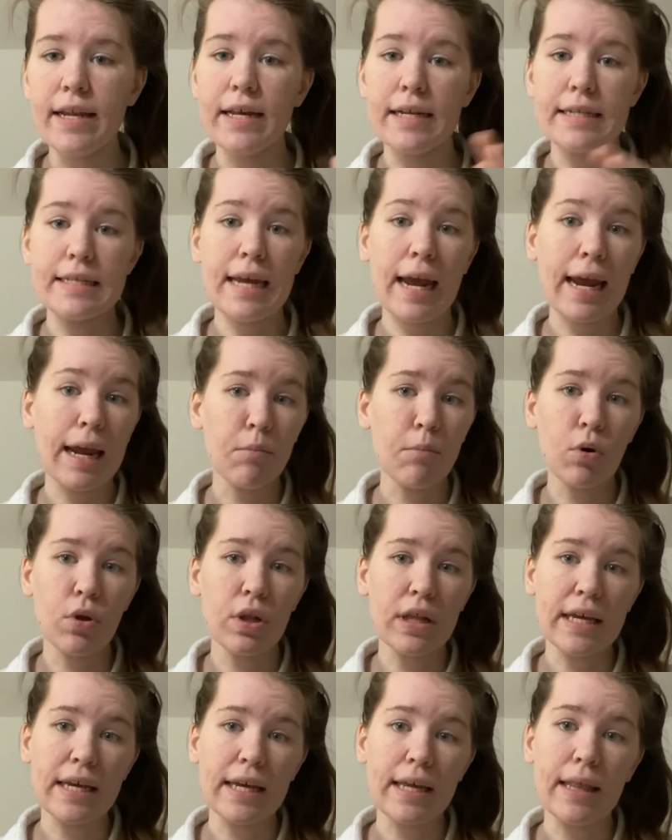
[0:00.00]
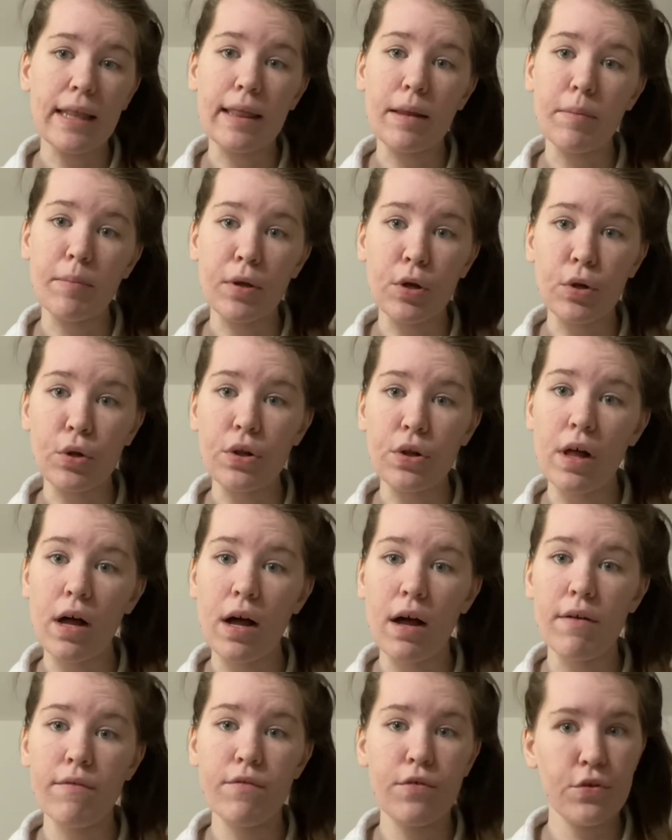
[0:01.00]
a table in the middle
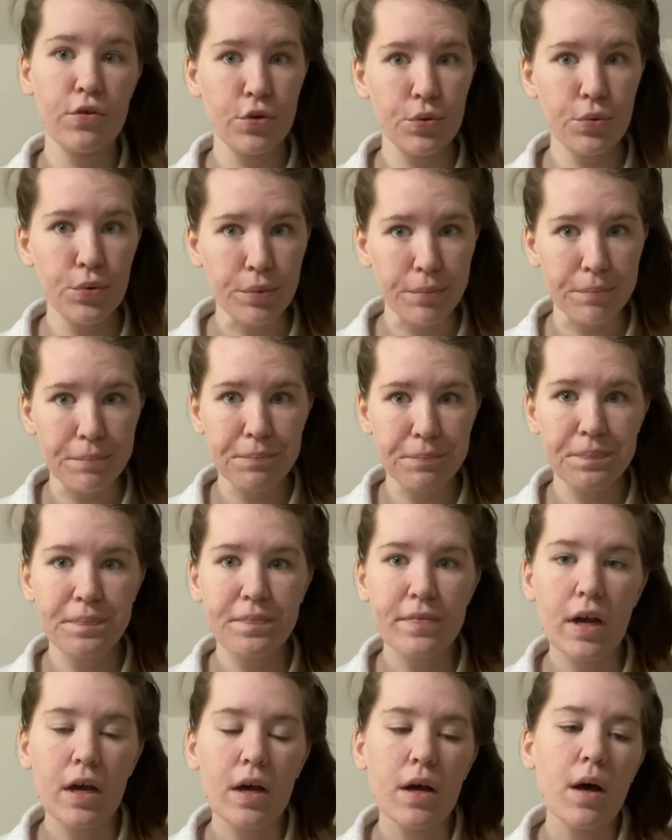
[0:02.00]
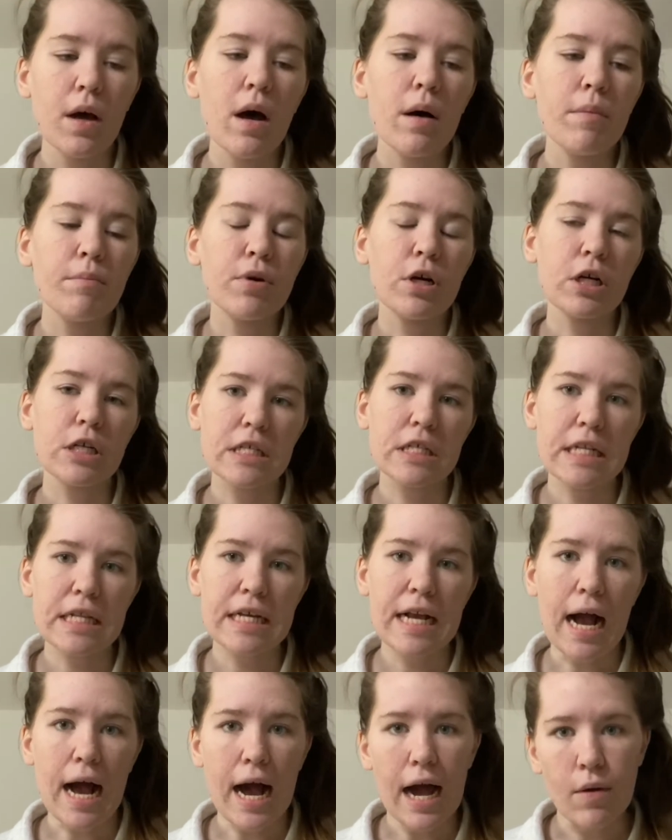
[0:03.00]
of the room.
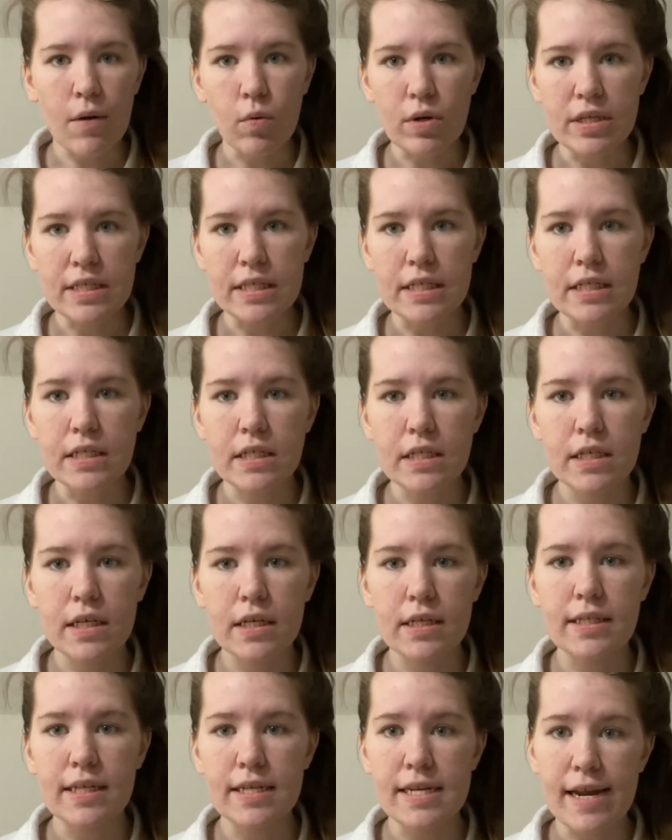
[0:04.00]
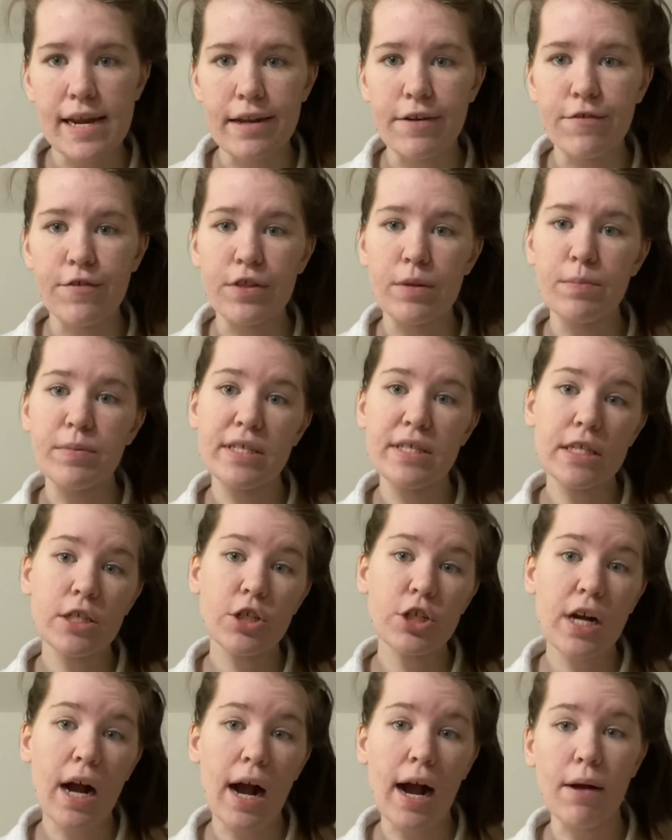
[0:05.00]
Personally, I wasn't sedated for the
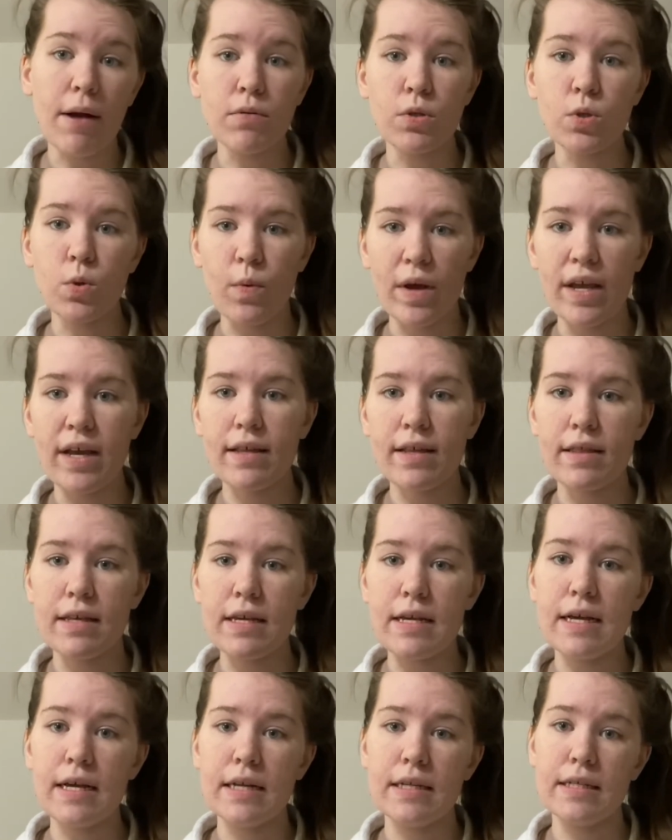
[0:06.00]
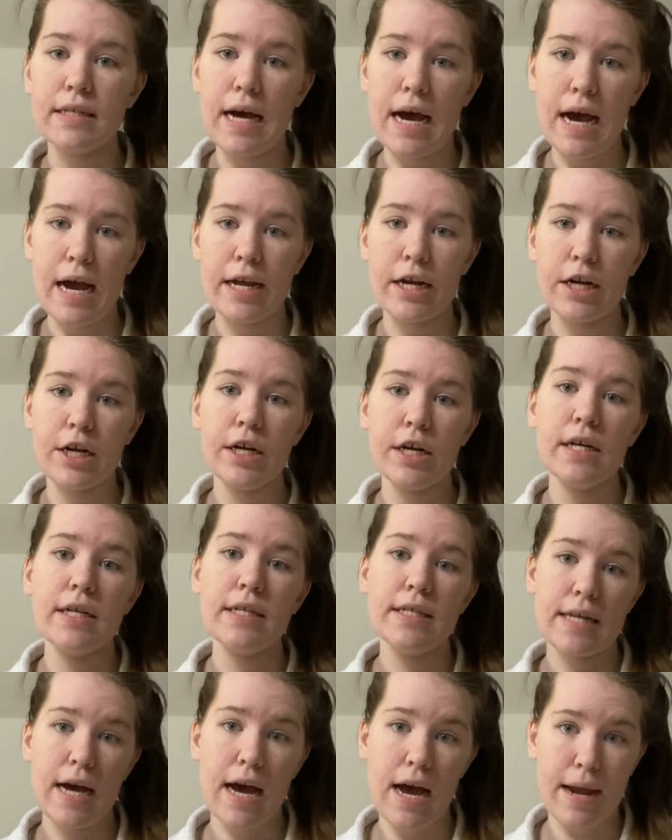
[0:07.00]
procedure. I was awake the entire
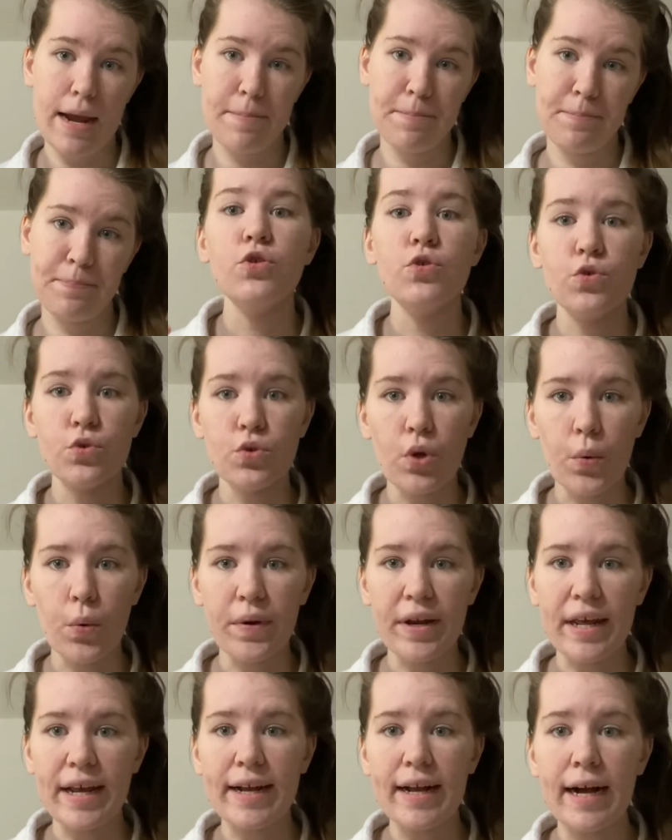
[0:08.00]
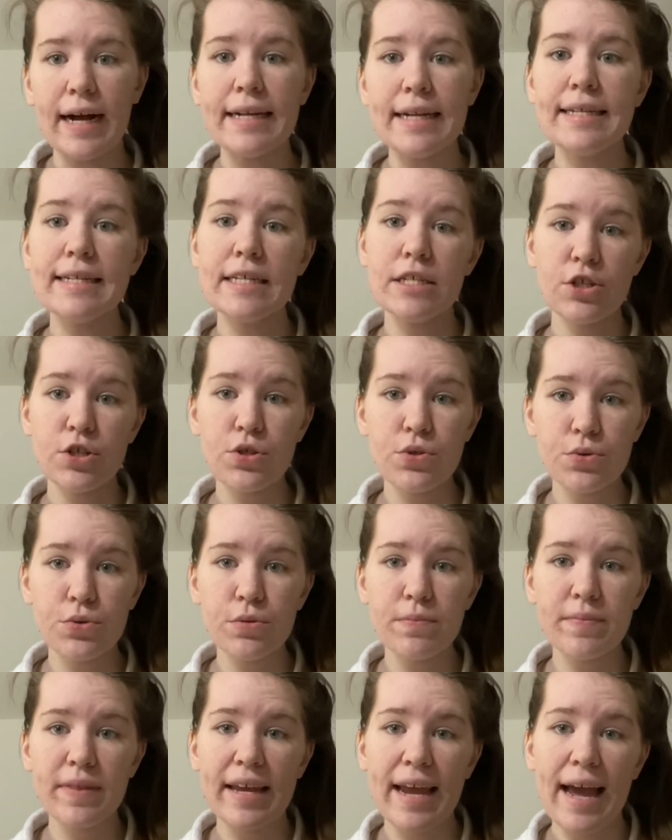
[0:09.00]
time. So when I got into the
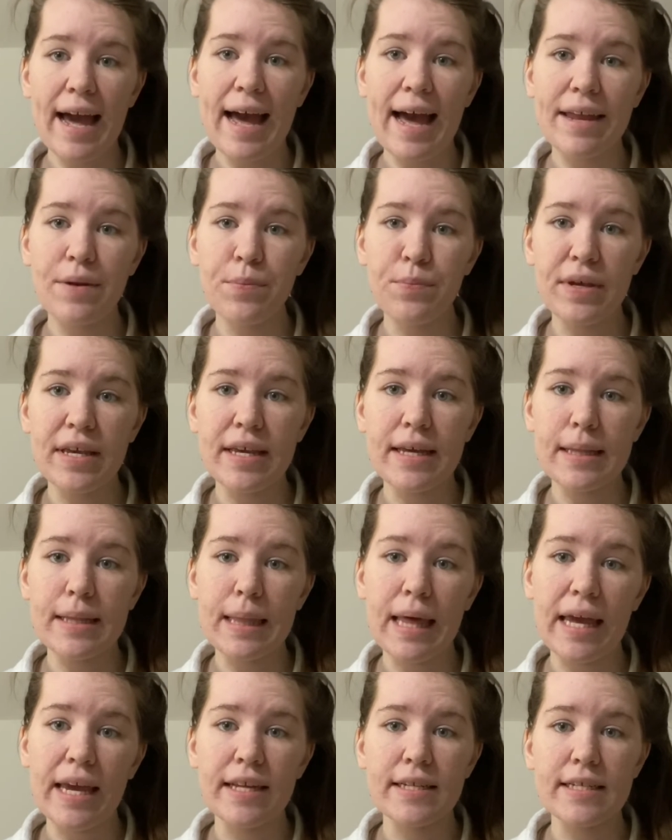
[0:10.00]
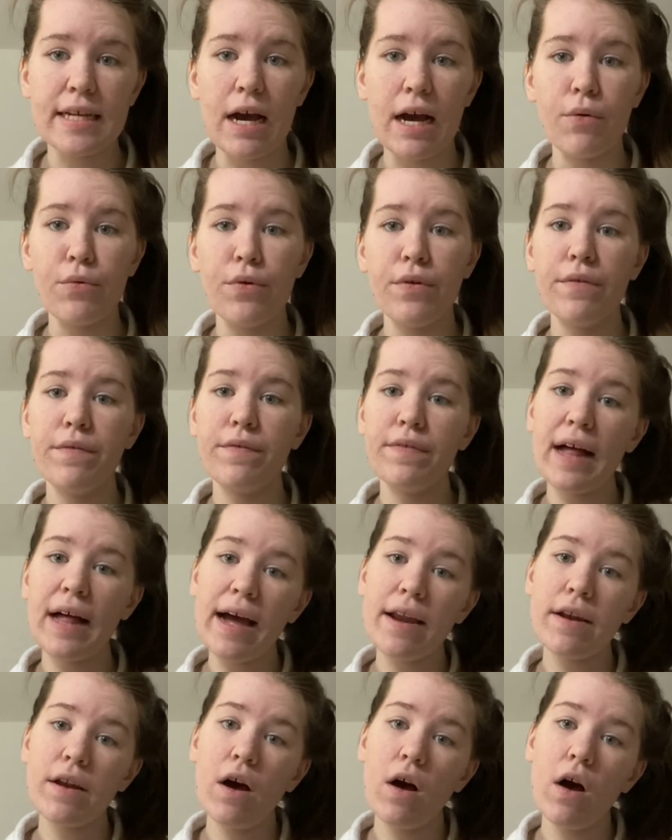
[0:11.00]
room, they had me lay down
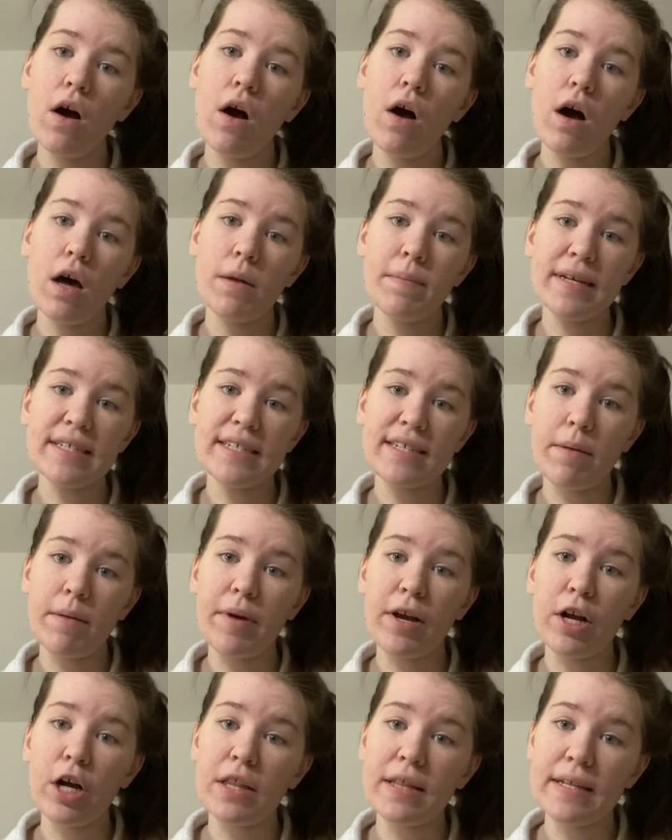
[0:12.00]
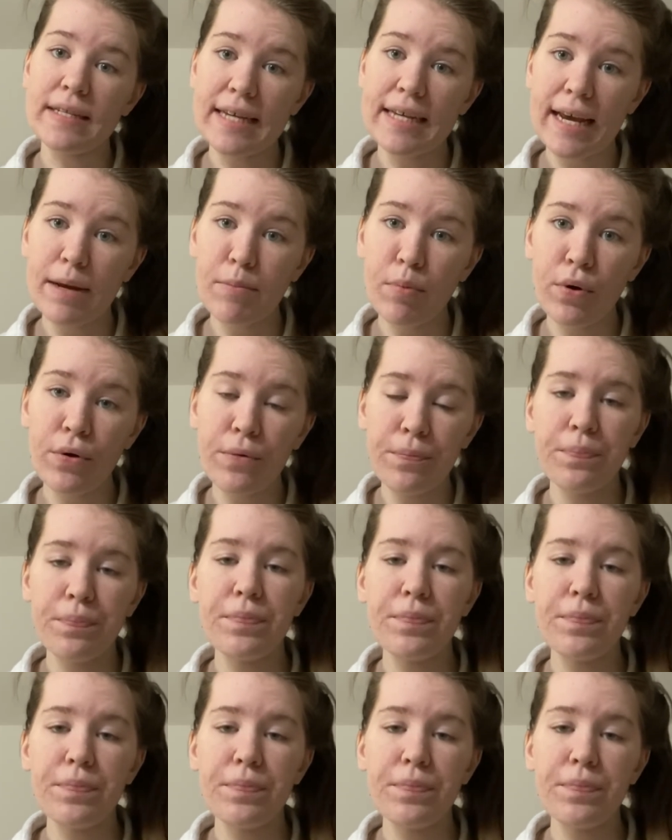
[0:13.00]
flat on my stomach on the table,